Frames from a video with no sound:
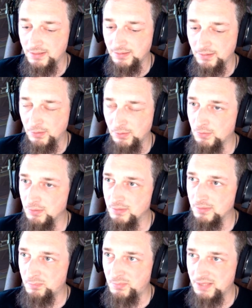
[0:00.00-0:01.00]
core
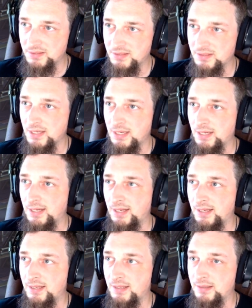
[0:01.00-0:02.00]
bits,
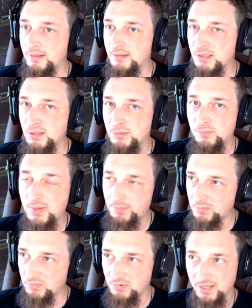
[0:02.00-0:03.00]
and swap
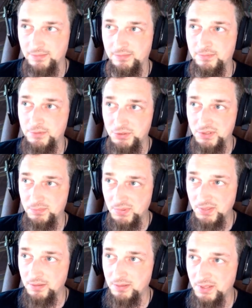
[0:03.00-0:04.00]
them around, which is
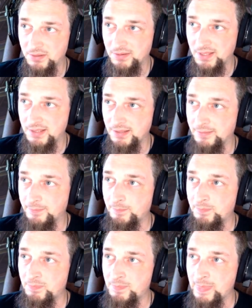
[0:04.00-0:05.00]
probably the better idea.
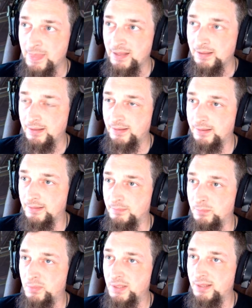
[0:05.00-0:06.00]

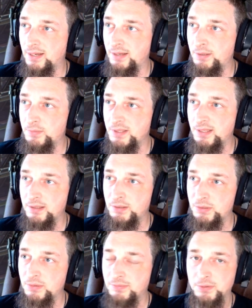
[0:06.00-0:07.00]
But I don't want to get
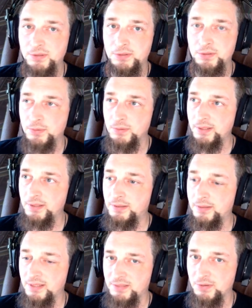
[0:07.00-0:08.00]
into a full tutorial
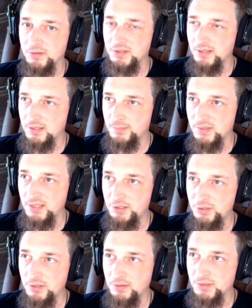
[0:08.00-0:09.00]
as far as
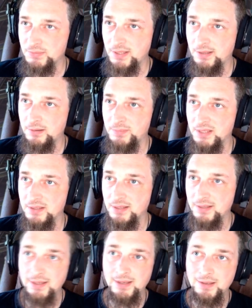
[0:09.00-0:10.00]
customization goes right now, because I
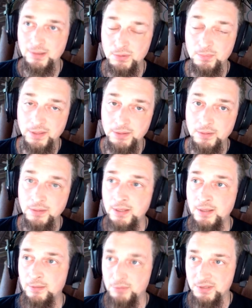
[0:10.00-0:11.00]
think I could do better
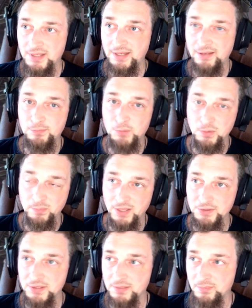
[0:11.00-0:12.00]
once I have more
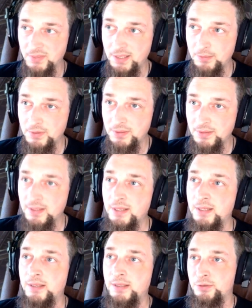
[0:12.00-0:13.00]
parts to play with,
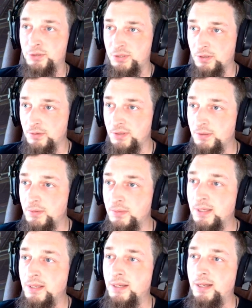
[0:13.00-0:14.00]
to show you,
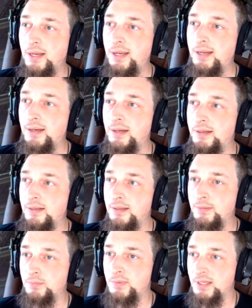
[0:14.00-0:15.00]
and
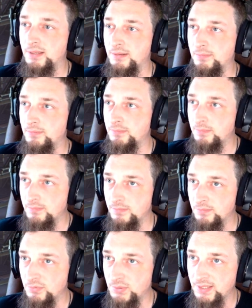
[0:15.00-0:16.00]
then we can
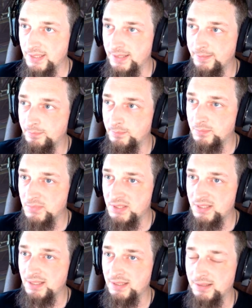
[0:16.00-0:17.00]
really
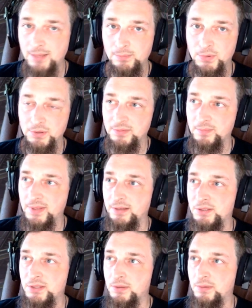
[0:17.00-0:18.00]
see a lot more from there.
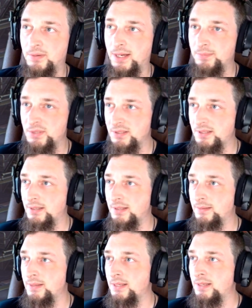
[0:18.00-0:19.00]
So I'm just going
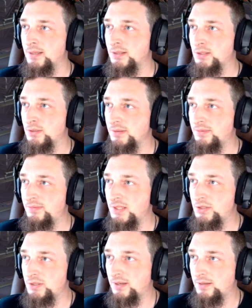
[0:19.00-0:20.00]
to sort of
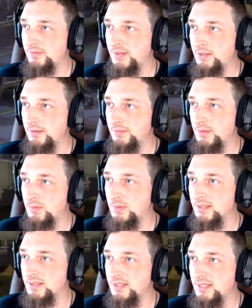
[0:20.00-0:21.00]
finish it off here. If you want to
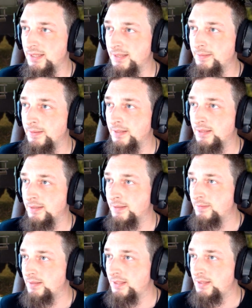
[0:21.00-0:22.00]
see,
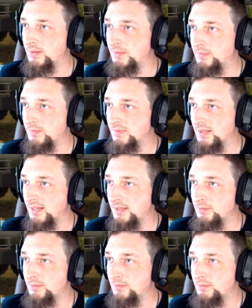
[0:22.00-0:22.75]
you know, kind of what's